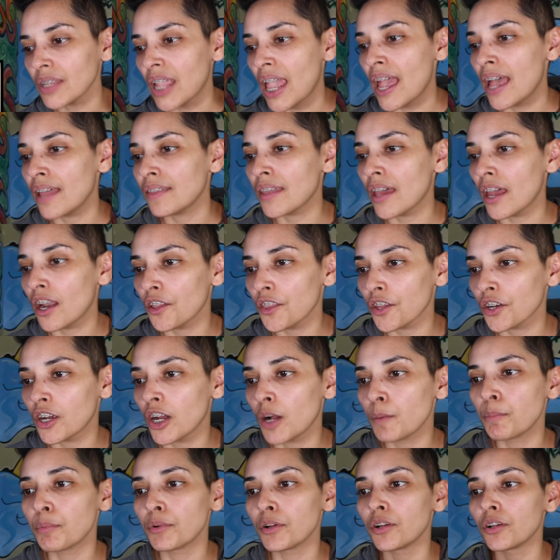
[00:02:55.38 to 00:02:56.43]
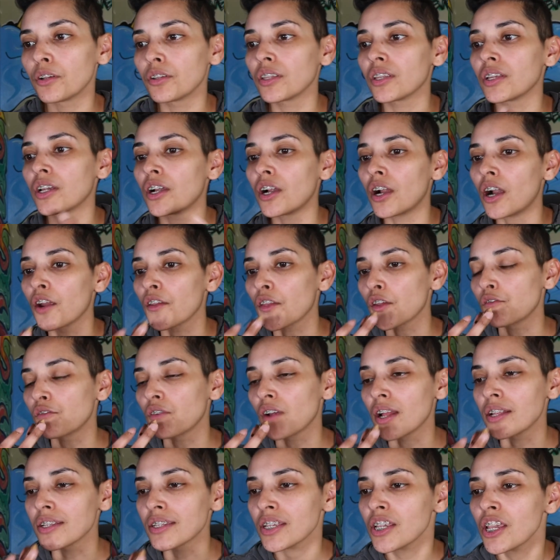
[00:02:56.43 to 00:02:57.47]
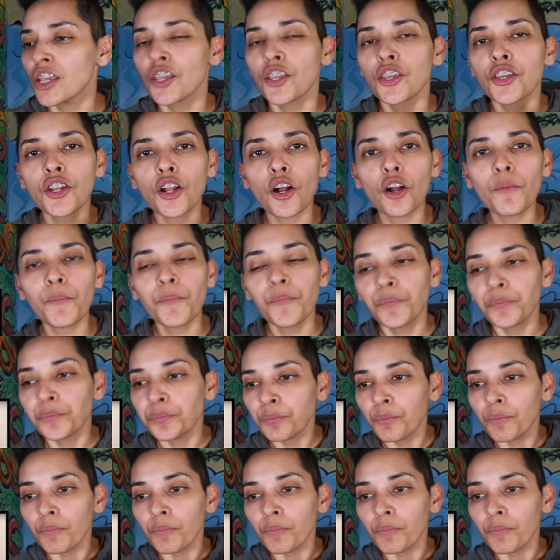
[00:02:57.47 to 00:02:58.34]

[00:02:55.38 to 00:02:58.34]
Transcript: and that other couple are their friends. You know.